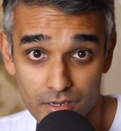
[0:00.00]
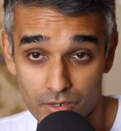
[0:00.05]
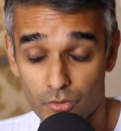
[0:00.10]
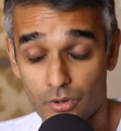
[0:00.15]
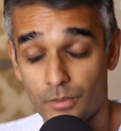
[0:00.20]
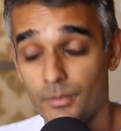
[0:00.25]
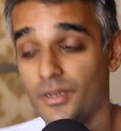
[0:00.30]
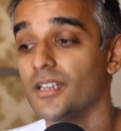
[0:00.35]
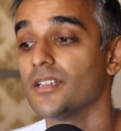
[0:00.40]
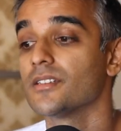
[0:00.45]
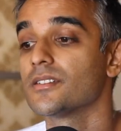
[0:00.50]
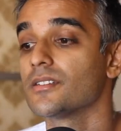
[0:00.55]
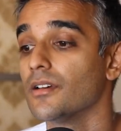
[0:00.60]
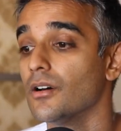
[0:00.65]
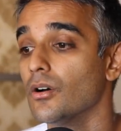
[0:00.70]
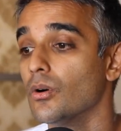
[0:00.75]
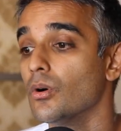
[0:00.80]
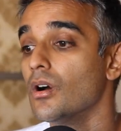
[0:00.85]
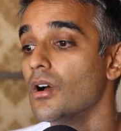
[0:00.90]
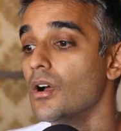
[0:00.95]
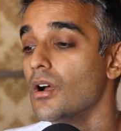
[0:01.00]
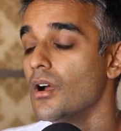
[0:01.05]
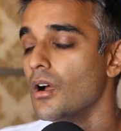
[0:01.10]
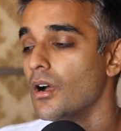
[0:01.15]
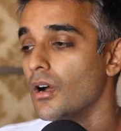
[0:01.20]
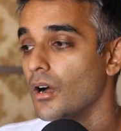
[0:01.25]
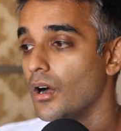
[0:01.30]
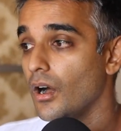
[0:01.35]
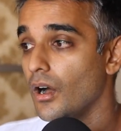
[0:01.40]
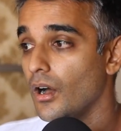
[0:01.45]
You know what I mean? So
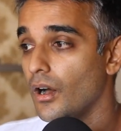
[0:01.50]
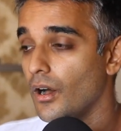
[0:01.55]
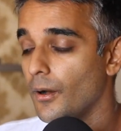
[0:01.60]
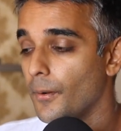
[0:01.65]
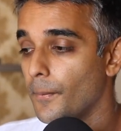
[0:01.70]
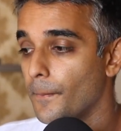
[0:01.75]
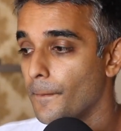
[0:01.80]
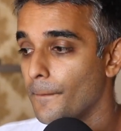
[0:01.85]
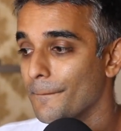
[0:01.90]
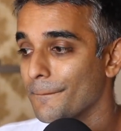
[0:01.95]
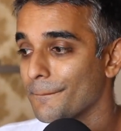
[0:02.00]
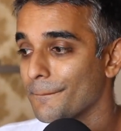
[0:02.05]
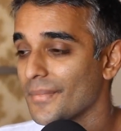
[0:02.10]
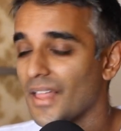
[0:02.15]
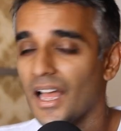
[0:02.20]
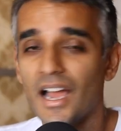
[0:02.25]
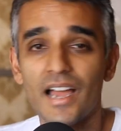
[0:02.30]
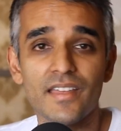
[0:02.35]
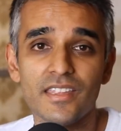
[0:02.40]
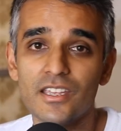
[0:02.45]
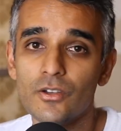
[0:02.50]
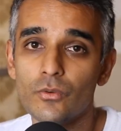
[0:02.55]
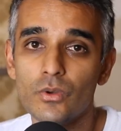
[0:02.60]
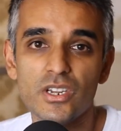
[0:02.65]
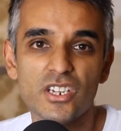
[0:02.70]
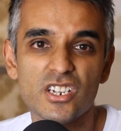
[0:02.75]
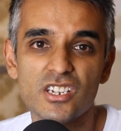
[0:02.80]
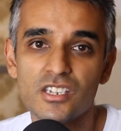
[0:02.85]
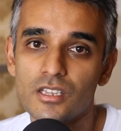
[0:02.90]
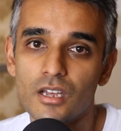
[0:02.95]
I think
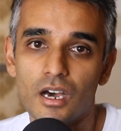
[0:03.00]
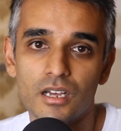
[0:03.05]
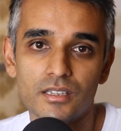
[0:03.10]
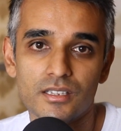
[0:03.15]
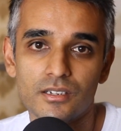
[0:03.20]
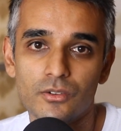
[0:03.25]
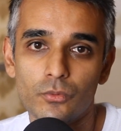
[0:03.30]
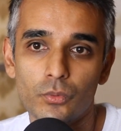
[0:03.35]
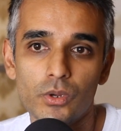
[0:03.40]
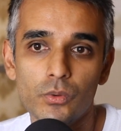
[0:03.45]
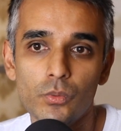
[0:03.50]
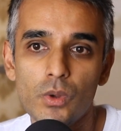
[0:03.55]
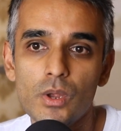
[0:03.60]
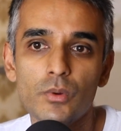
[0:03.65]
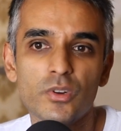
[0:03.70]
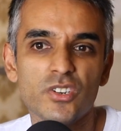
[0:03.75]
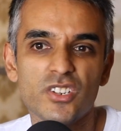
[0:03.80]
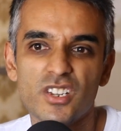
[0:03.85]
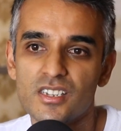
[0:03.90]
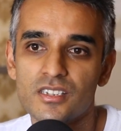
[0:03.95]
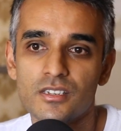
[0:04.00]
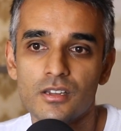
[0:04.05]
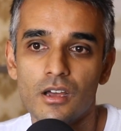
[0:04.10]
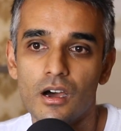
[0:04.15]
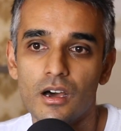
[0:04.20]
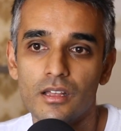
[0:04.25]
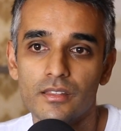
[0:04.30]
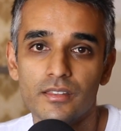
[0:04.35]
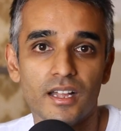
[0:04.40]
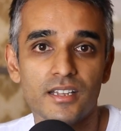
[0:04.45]
we just thought that we were just
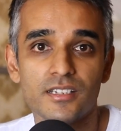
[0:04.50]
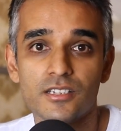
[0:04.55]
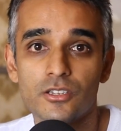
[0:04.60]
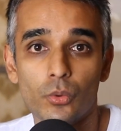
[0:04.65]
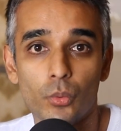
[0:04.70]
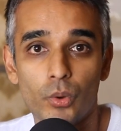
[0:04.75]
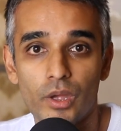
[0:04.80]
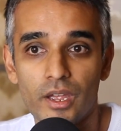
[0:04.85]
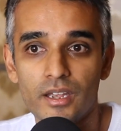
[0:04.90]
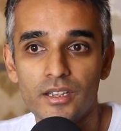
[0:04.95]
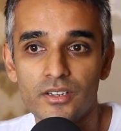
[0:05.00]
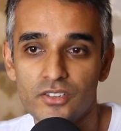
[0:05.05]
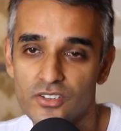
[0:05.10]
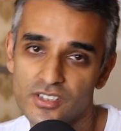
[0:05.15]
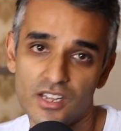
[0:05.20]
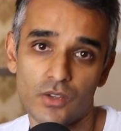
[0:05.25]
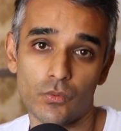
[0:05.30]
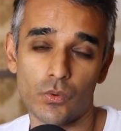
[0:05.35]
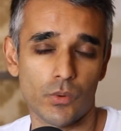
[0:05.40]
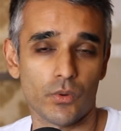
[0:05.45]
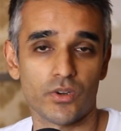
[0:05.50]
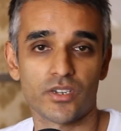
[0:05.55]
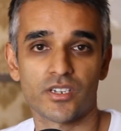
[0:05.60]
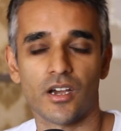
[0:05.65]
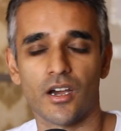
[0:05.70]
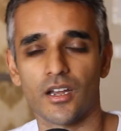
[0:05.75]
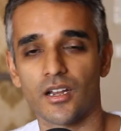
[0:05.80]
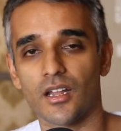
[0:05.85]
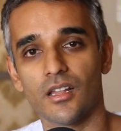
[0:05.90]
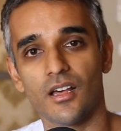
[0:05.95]
taught that's the way, just like we were
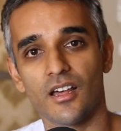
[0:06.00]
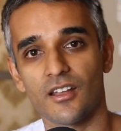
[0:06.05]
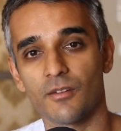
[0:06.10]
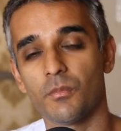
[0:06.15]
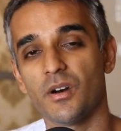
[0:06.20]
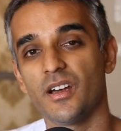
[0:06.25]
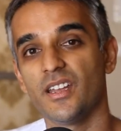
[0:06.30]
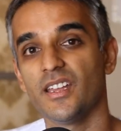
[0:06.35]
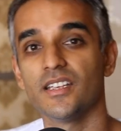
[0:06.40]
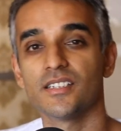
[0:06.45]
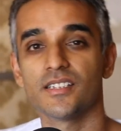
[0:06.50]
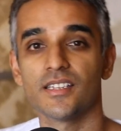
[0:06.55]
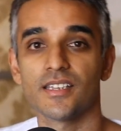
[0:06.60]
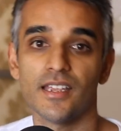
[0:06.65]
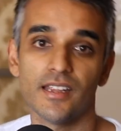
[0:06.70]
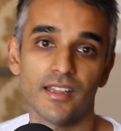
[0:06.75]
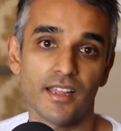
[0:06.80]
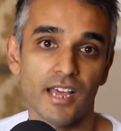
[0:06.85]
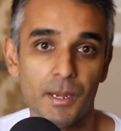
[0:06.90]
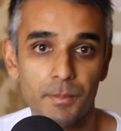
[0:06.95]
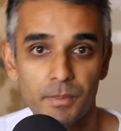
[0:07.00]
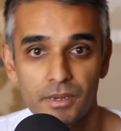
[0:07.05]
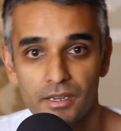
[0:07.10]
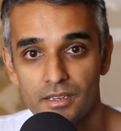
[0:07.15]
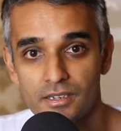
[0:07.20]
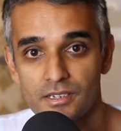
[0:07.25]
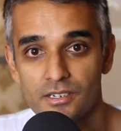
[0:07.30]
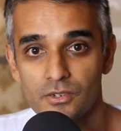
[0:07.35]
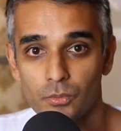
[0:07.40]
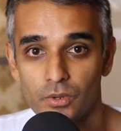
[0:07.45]
taught a lot of money is the key to
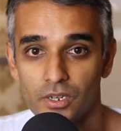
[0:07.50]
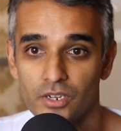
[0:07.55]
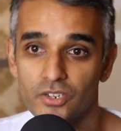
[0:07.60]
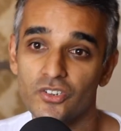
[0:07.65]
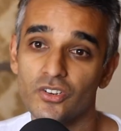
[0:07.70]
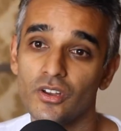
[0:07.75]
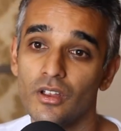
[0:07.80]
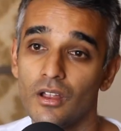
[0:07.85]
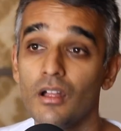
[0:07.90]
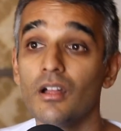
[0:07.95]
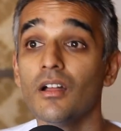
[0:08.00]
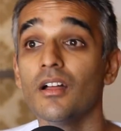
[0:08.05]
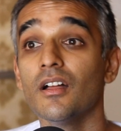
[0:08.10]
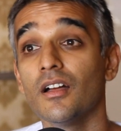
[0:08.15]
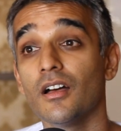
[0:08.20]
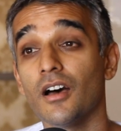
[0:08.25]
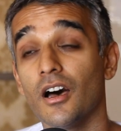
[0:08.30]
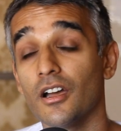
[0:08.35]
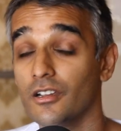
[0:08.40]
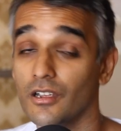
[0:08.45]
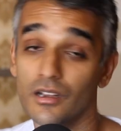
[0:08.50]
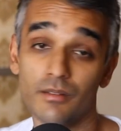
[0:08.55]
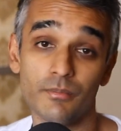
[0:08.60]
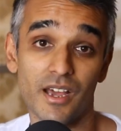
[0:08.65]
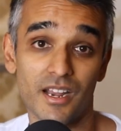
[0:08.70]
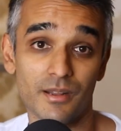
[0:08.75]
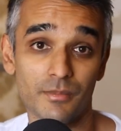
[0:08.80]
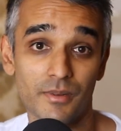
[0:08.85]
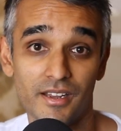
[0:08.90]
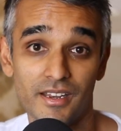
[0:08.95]
happiness, which a good
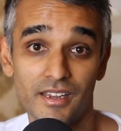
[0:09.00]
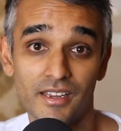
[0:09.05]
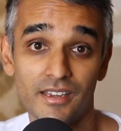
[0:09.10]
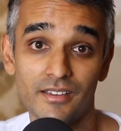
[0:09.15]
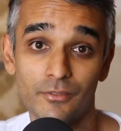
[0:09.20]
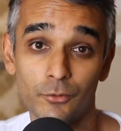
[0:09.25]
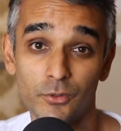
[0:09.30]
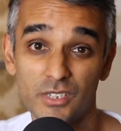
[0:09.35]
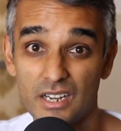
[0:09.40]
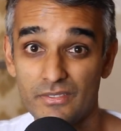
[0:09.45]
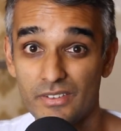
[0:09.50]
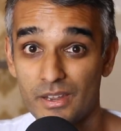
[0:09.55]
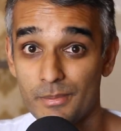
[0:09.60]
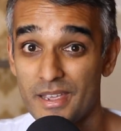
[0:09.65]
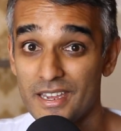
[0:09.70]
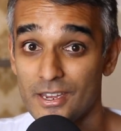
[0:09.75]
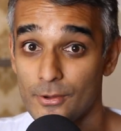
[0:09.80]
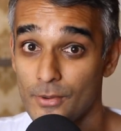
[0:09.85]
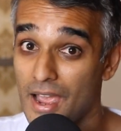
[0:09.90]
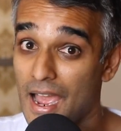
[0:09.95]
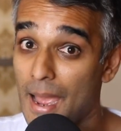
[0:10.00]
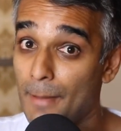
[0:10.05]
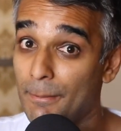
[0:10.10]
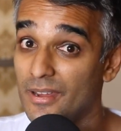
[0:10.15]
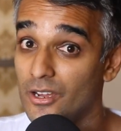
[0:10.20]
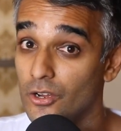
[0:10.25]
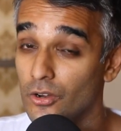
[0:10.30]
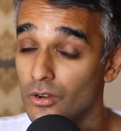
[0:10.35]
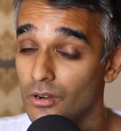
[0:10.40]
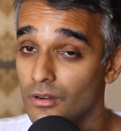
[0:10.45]
amount of money will definitely make you
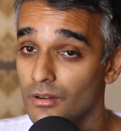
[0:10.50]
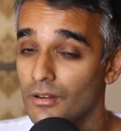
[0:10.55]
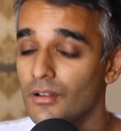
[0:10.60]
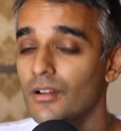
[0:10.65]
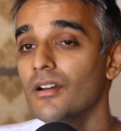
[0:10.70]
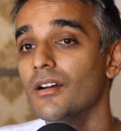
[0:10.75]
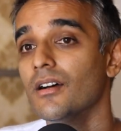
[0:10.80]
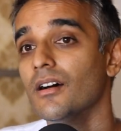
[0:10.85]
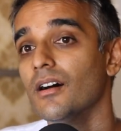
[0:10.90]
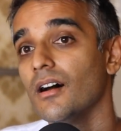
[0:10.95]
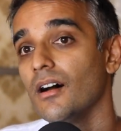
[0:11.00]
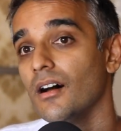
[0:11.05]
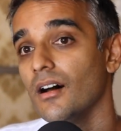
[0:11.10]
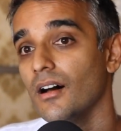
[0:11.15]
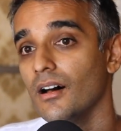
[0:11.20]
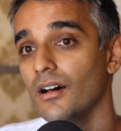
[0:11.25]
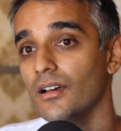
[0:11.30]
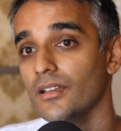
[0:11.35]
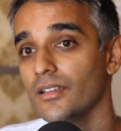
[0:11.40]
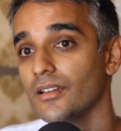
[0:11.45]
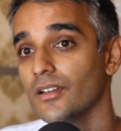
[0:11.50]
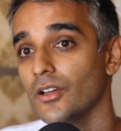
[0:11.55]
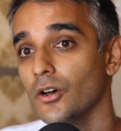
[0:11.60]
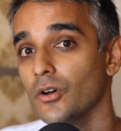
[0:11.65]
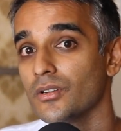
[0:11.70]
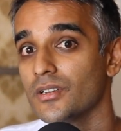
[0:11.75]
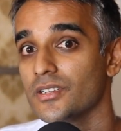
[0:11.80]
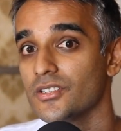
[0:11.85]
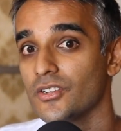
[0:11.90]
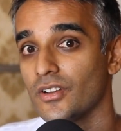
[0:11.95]
happier, you
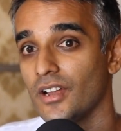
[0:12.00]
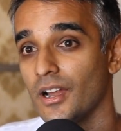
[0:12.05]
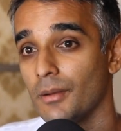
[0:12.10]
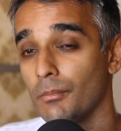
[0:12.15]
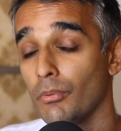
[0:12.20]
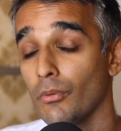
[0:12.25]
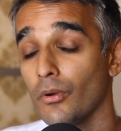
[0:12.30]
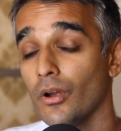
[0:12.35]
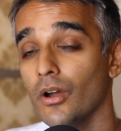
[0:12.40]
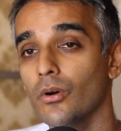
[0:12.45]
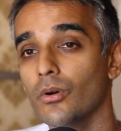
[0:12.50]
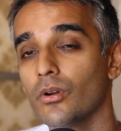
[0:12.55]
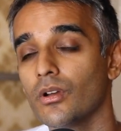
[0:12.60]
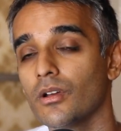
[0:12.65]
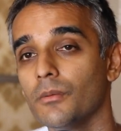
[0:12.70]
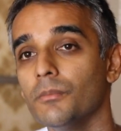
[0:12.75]
know, because you're not broke.